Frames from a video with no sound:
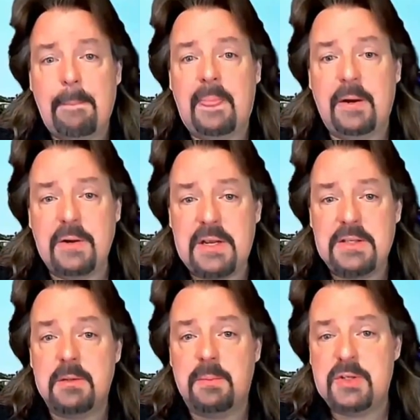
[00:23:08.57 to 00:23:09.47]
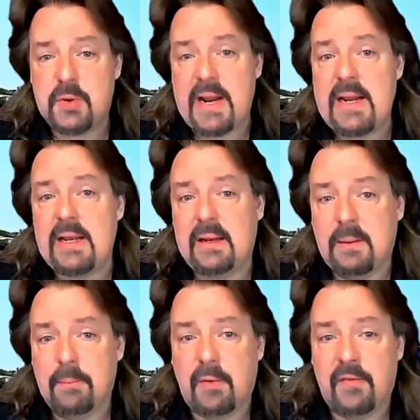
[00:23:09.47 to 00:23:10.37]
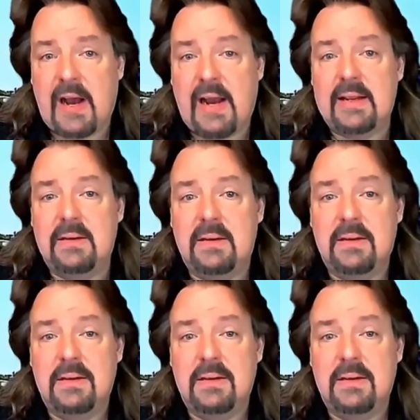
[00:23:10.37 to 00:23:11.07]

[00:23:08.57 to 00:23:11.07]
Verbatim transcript: There needs to be training provided,